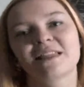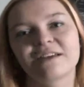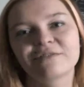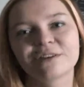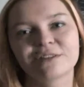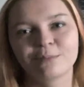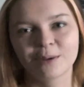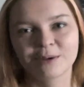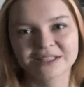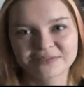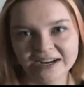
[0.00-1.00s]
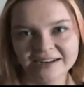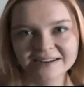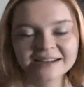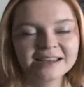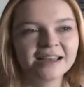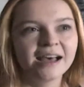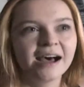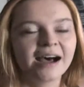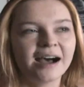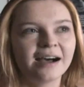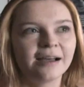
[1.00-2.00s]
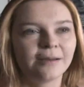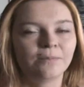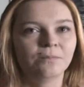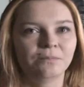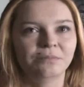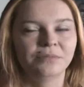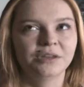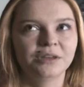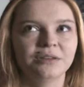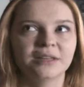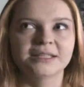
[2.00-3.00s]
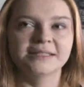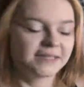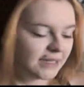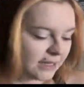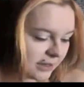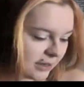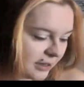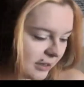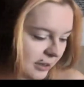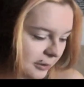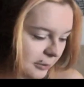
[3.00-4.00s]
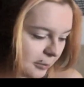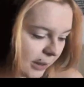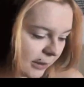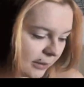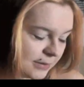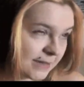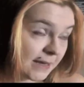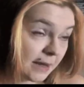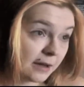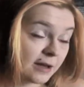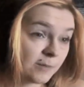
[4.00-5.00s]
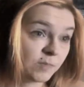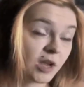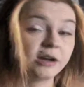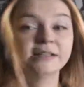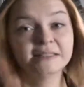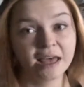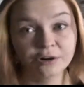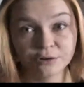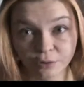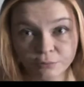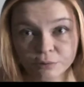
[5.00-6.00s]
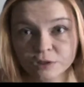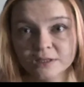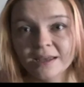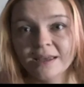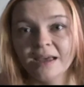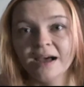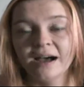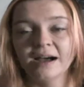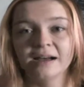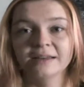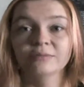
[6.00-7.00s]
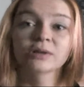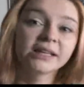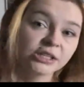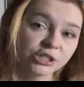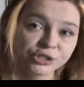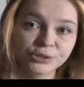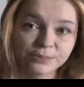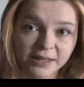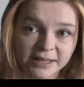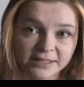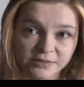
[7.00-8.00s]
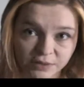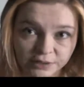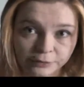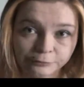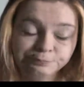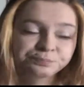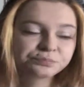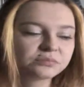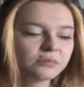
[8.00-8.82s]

of my life with my best friend. Let's see what else. On a sadder note, in relation to my last video,